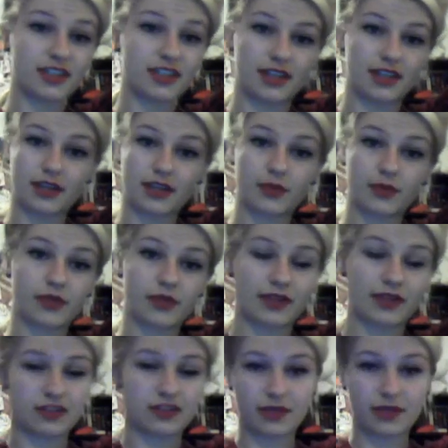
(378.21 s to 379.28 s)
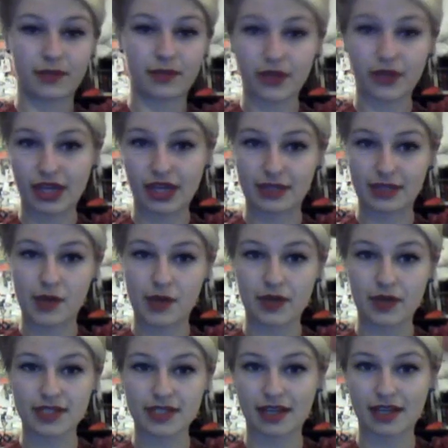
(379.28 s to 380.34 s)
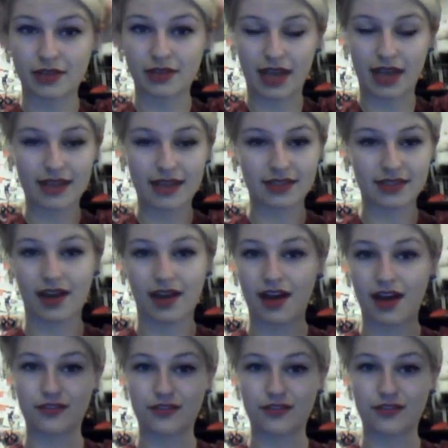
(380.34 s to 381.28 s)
and then you can put the rest up in a curly ponytail with a headscarf